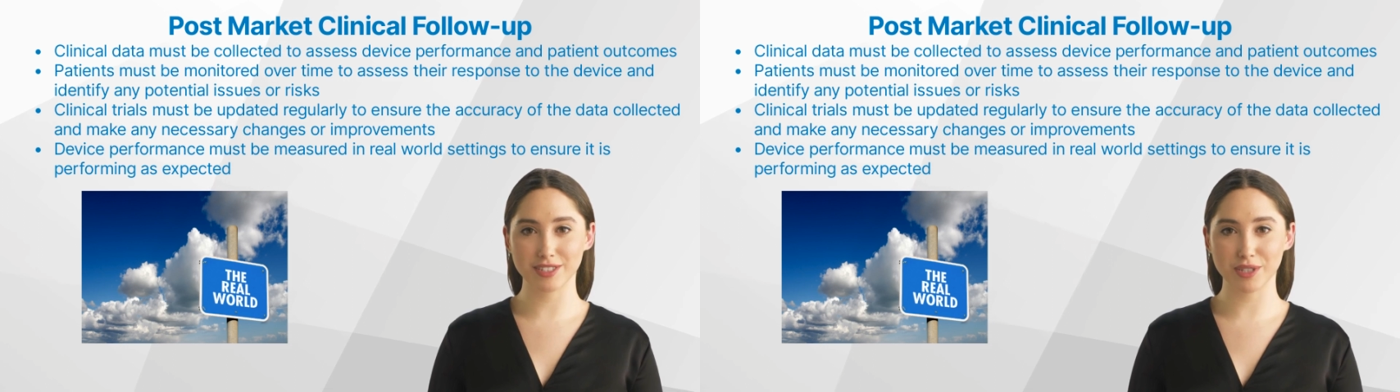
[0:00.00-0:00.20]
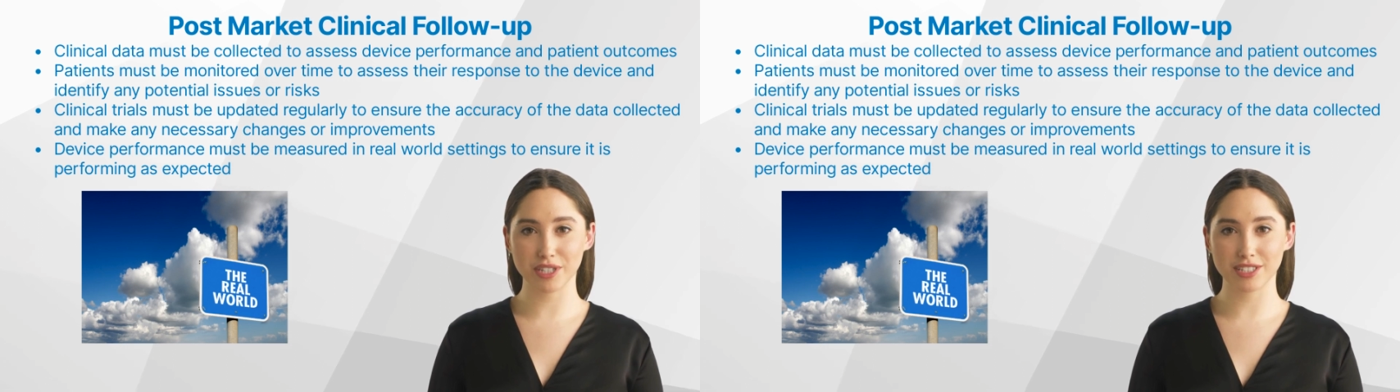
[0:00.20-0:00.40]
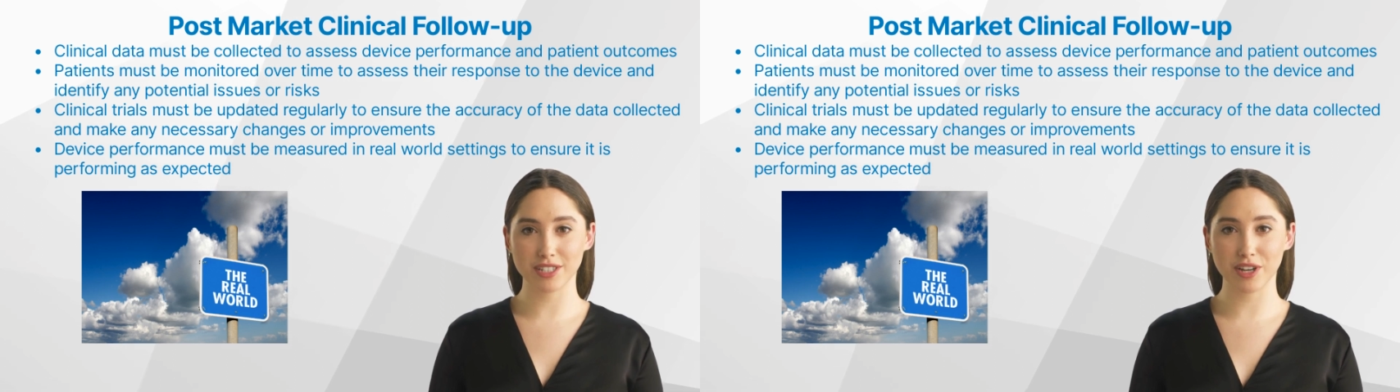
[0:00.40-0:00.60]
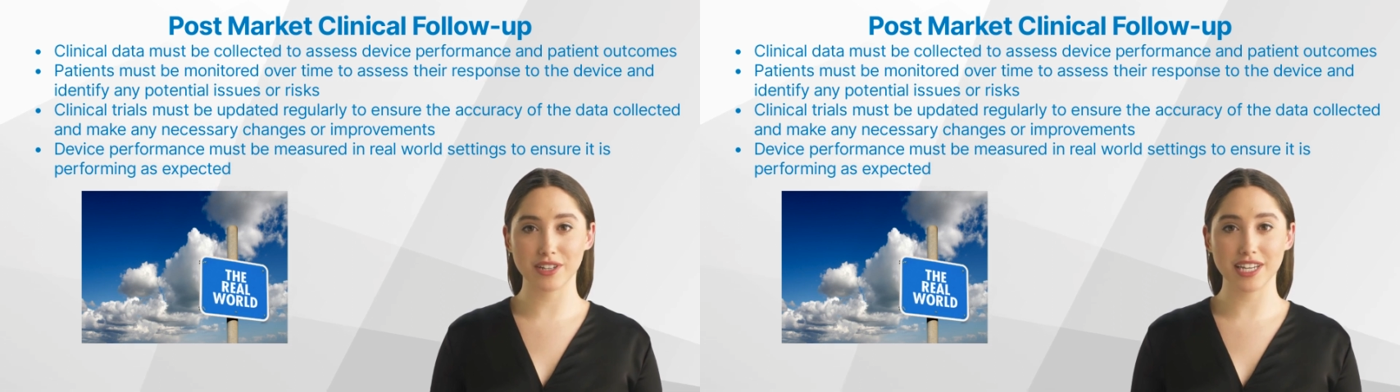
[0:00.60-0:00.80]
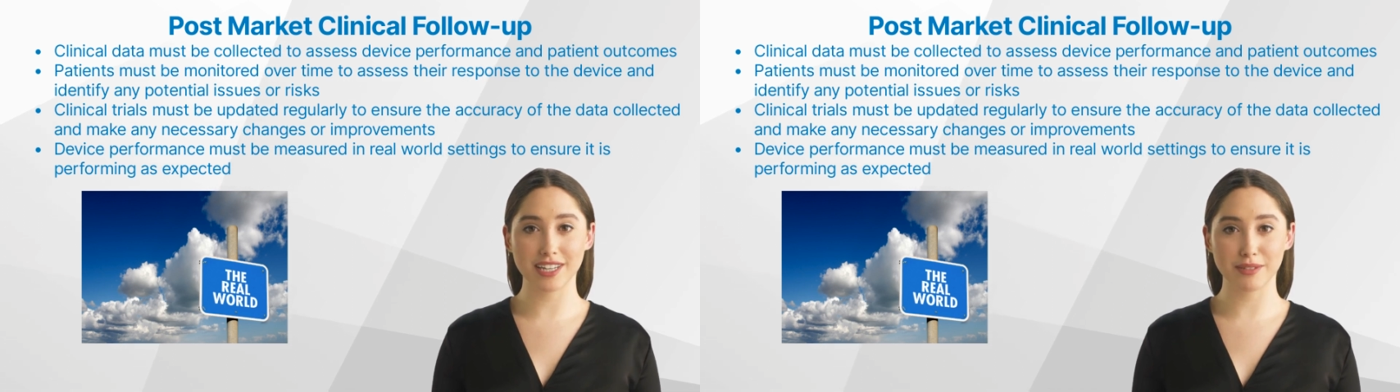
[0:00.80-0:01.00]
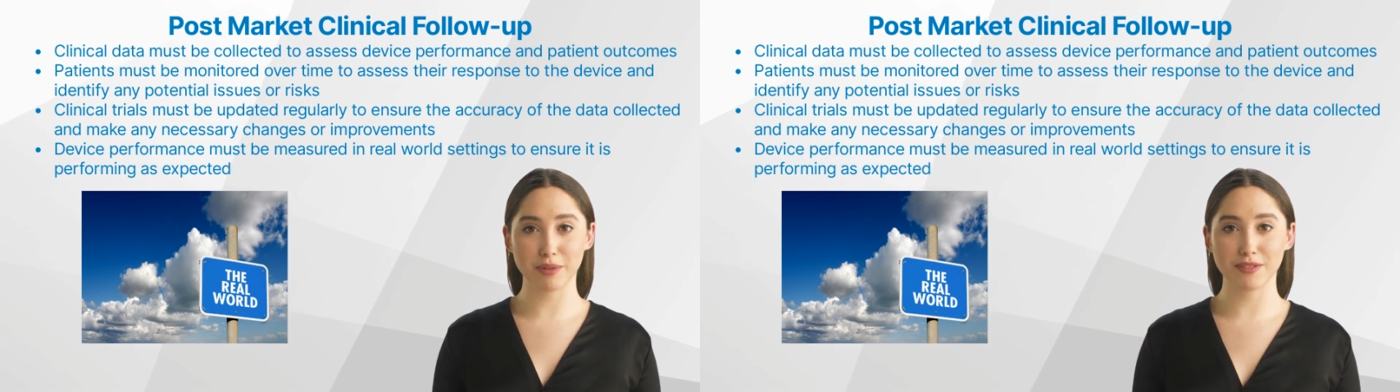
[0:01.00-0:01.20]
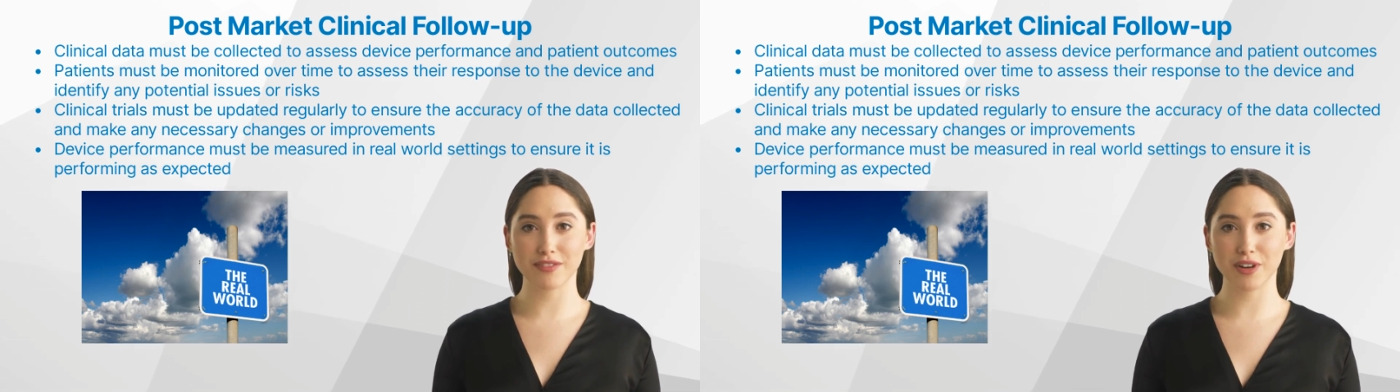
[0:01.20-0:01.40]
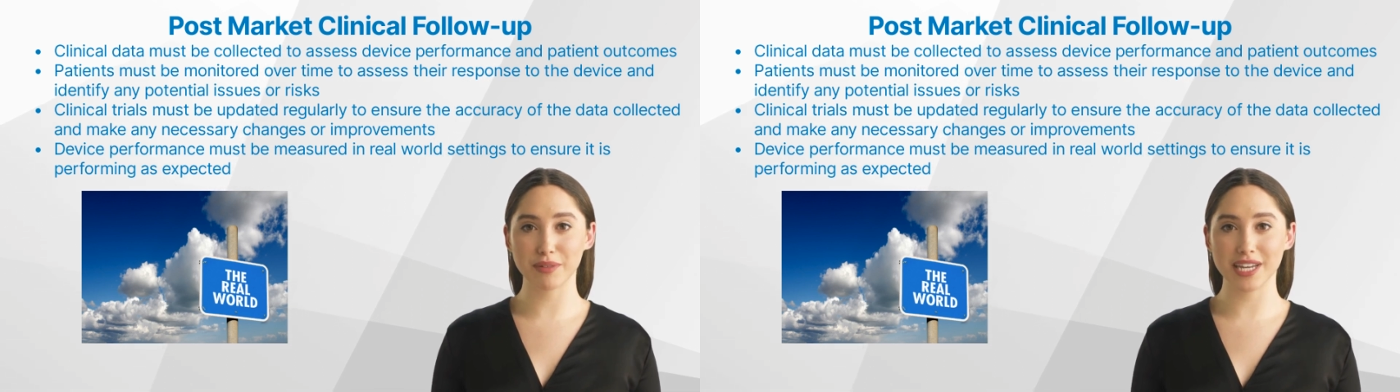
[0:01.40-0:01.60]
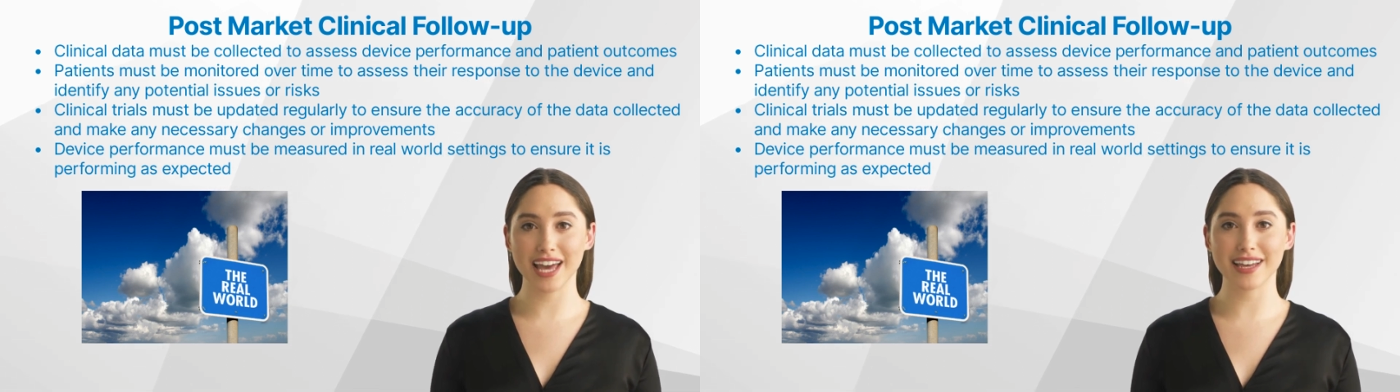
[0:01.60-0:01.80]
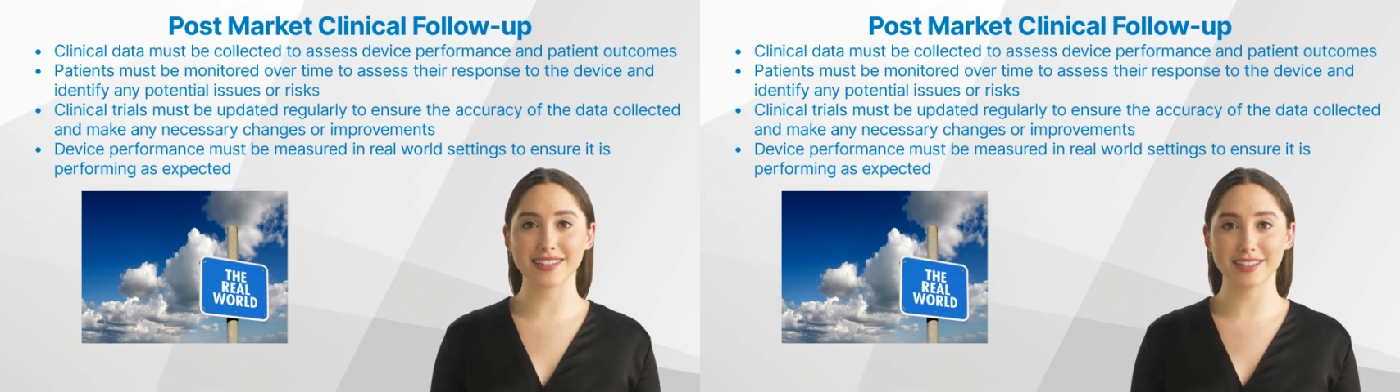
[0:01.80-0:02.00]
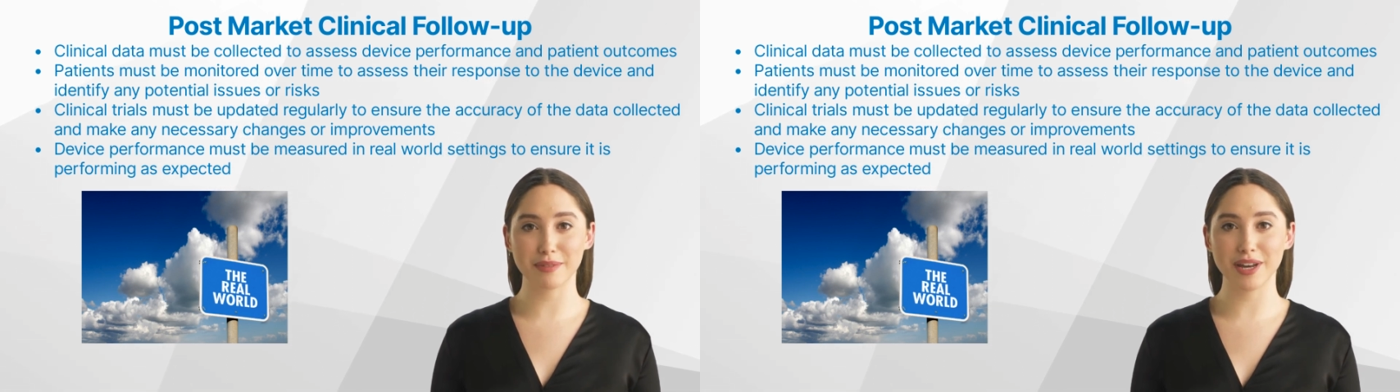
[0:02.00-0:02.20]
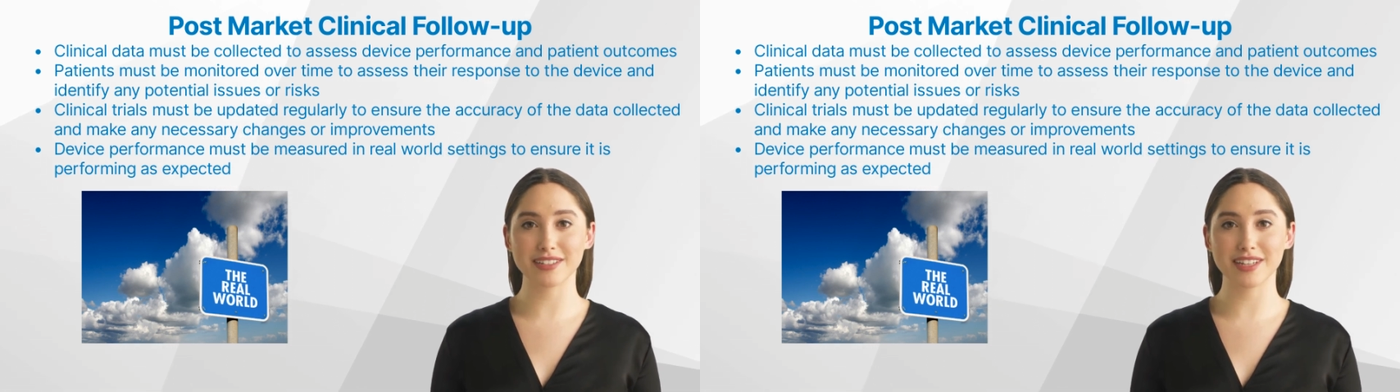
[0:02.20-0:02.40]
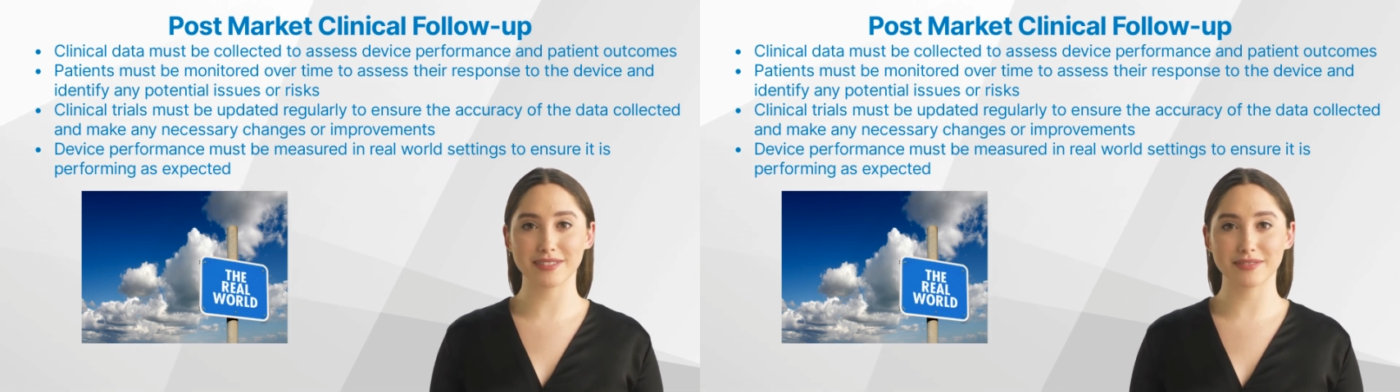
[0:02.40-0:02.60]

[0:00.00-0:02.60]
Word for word: to ensure it is performing as expected.